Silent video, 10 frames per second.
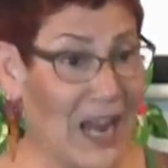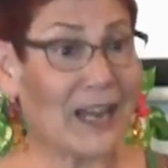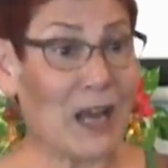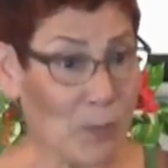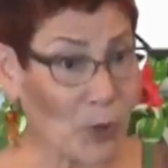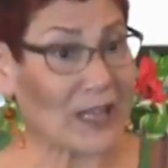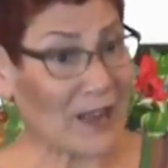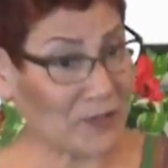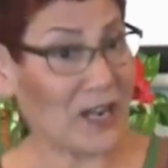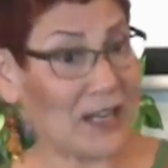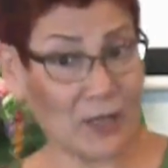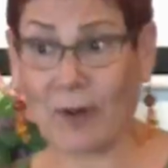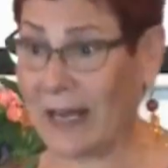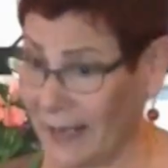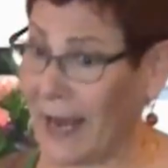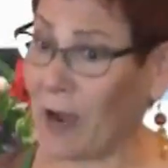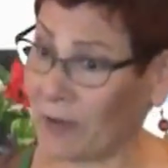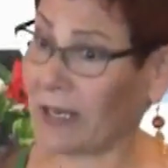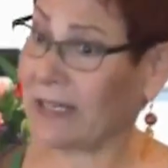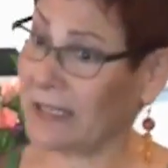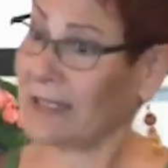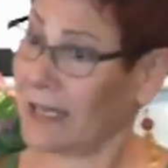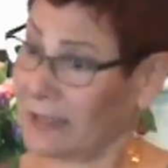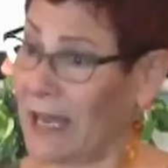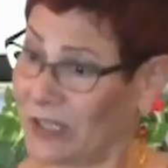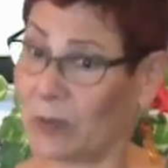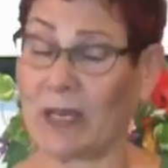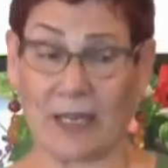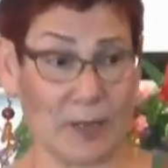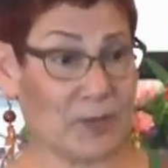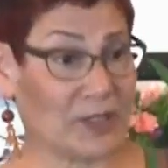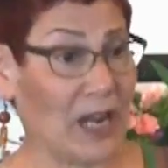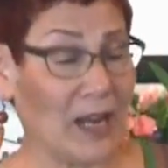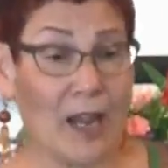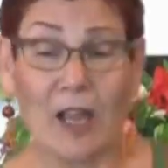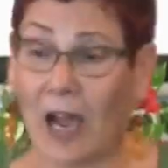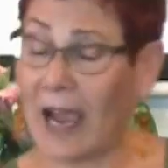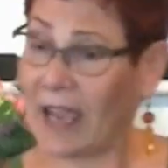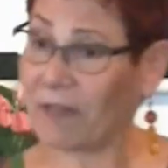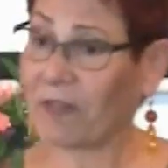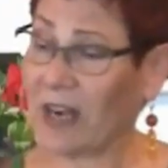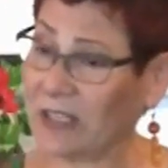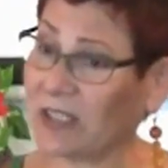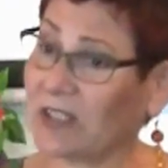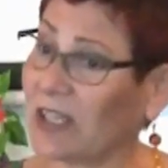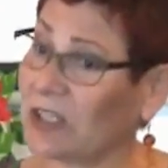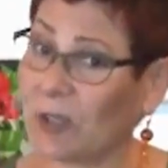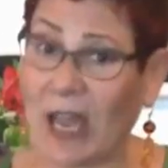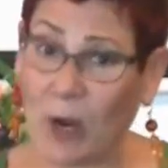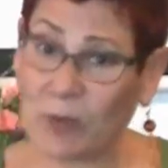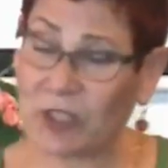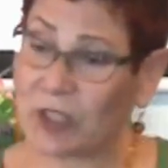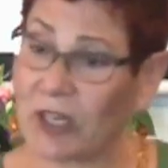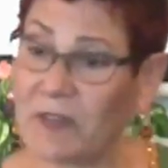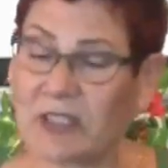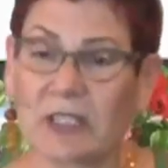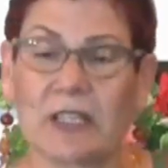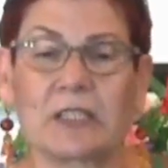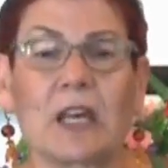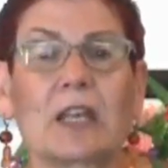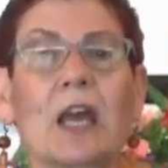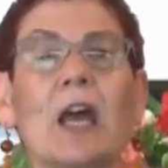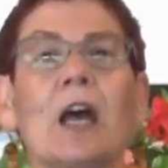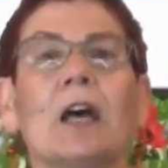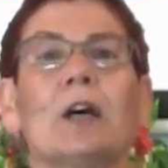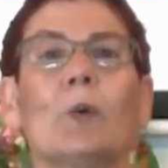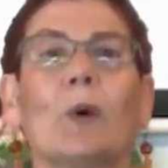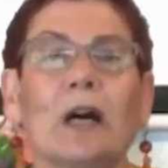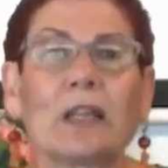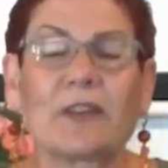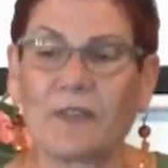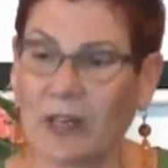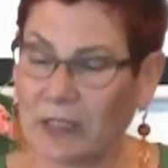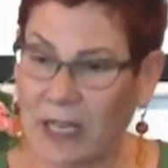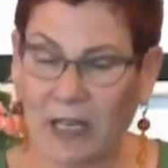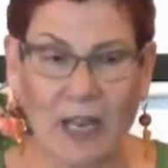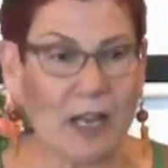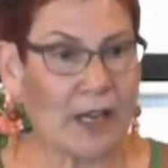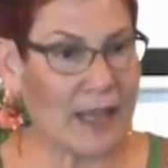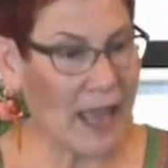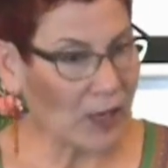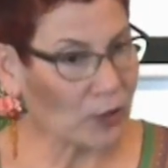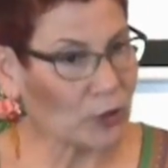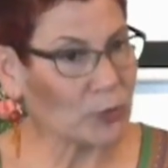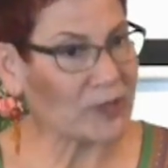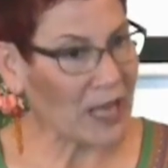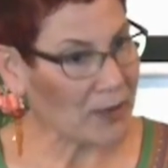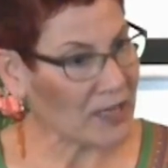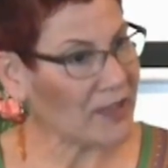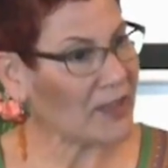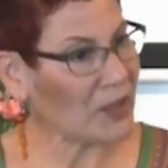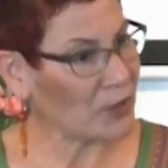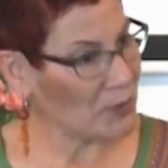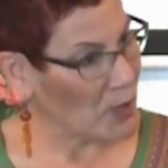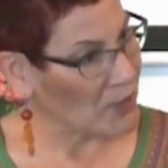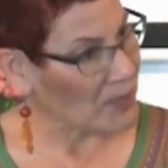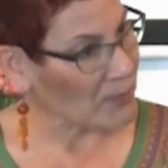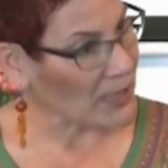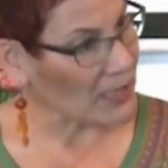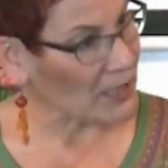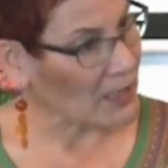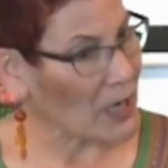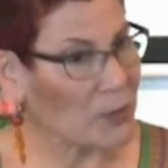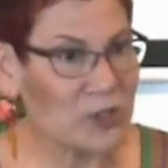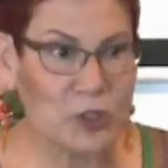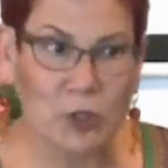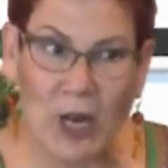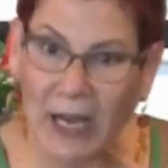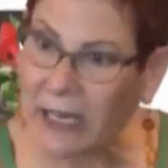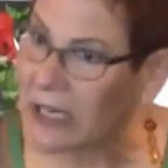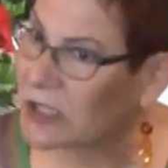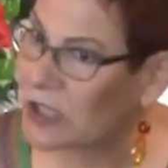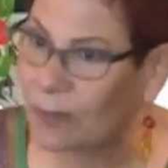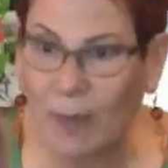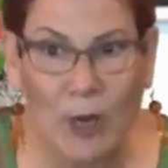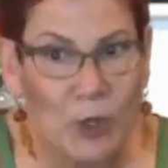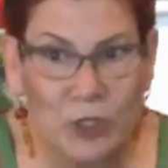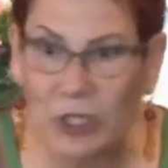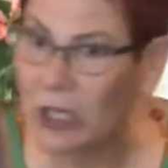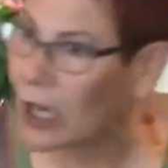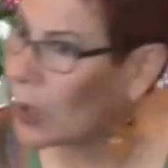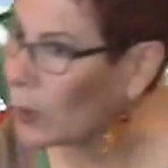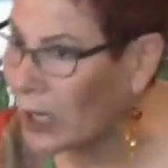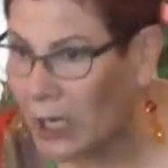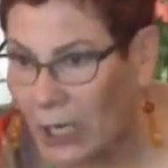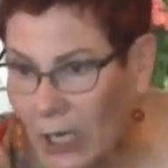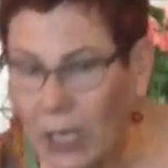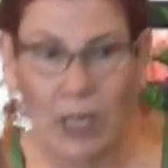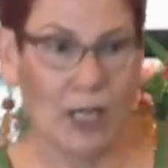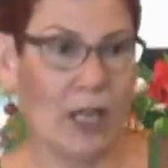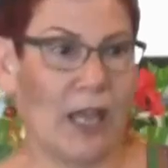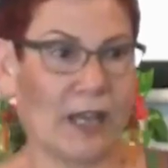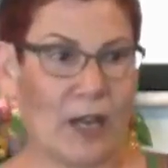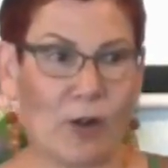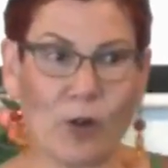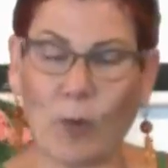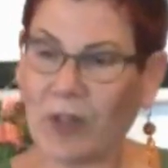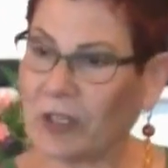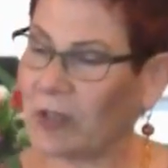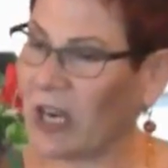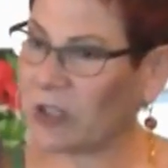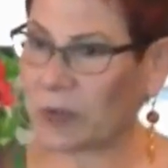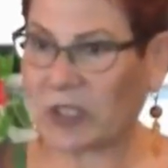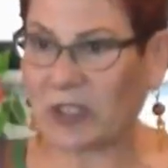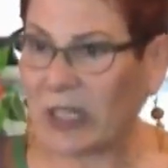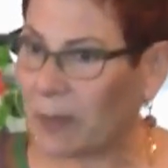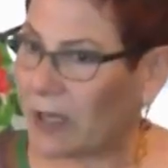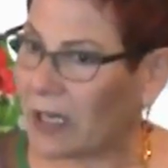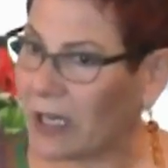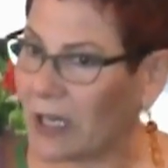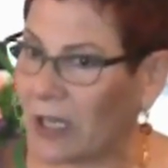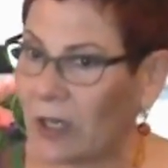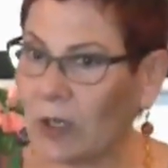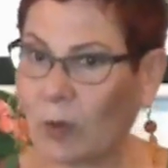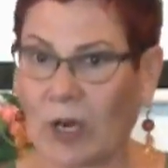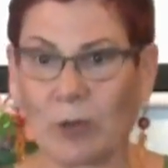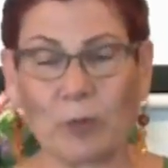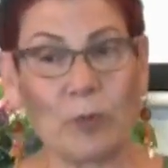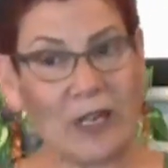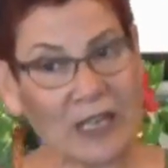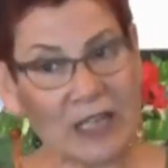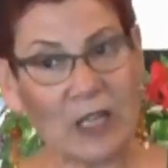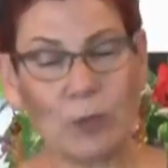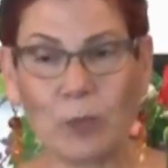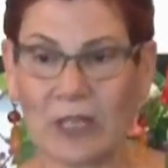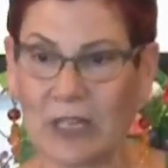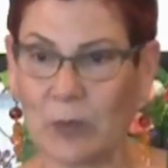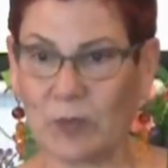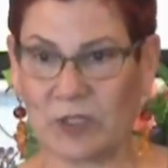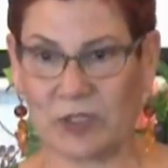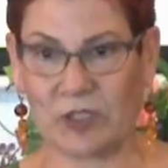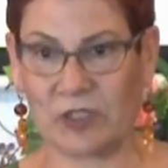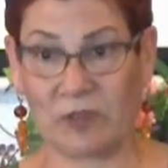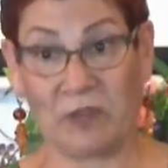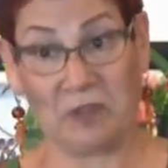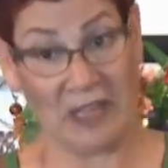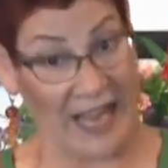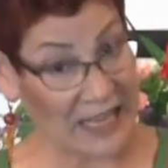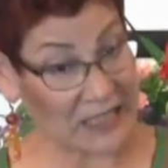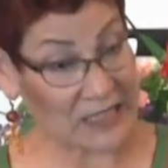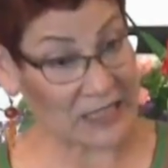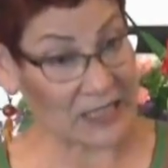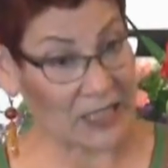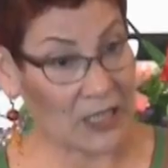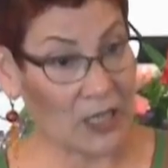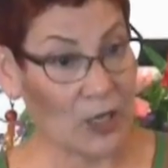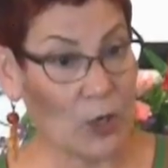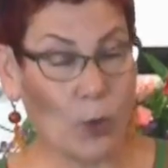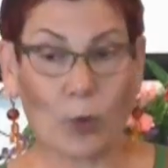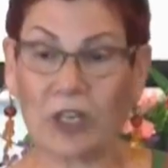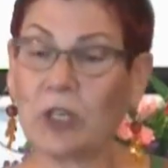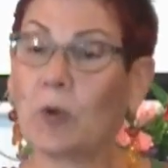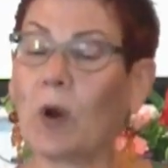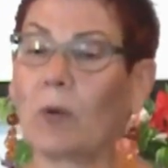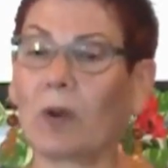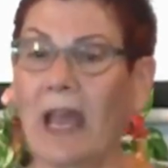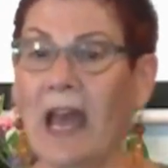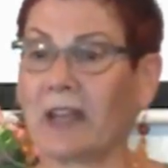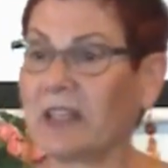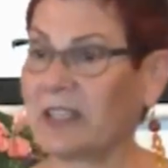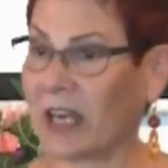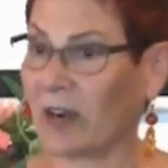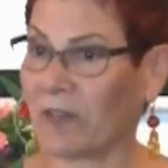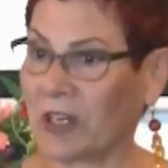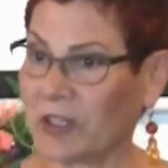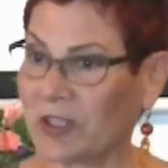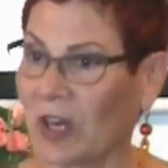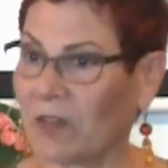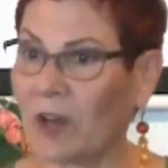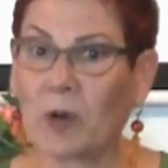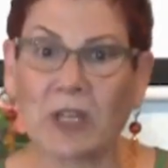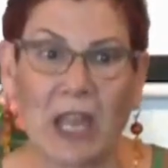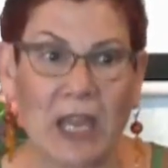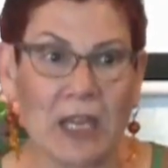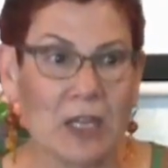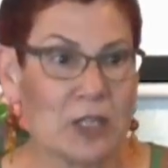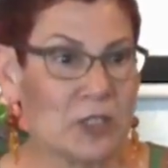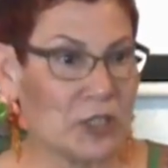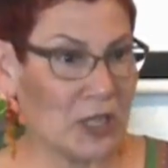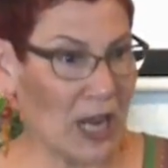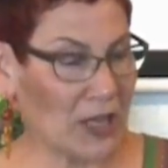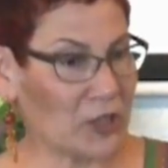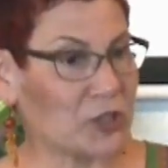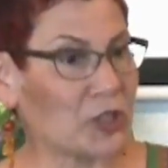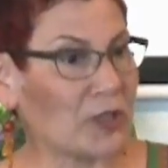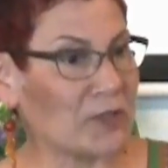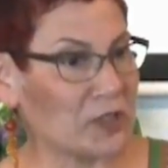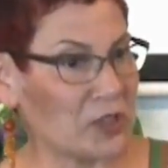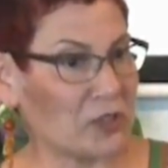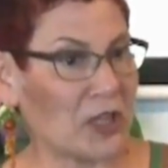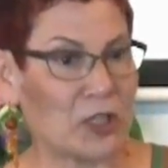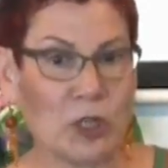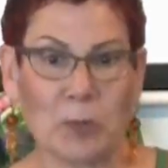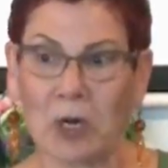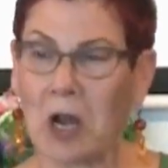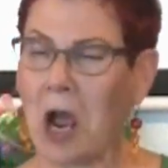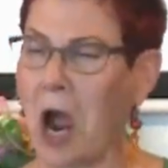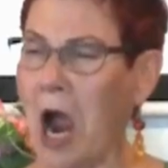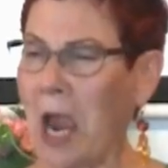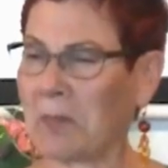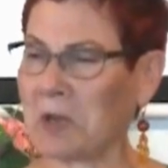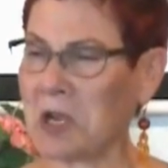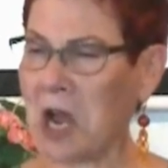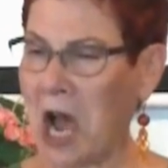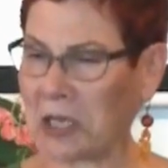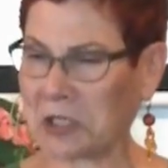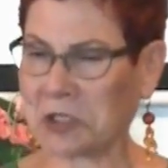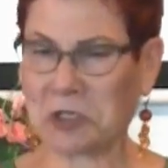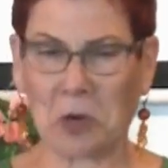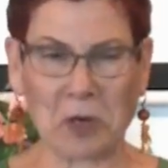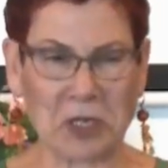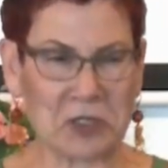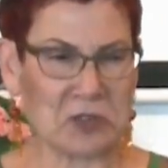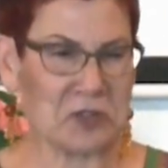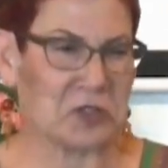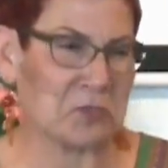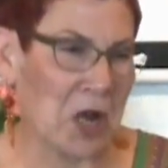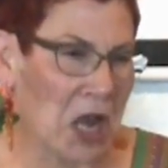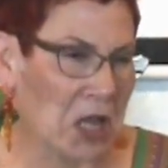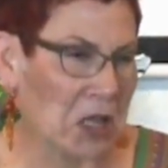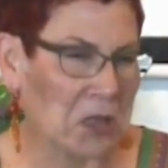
I got more laughter out of you right now than I did yet last week. It was I, I had friends that said, "So how was service?" and I said, "Well, I felt like I got heckled without anything thrown at me. I was trying to get some emotion going, and I don't know whether you guys were sleeping or I really really was just flat or you had a dare for yourself. Okay, Today the surface is on humor. I'm not going to smile.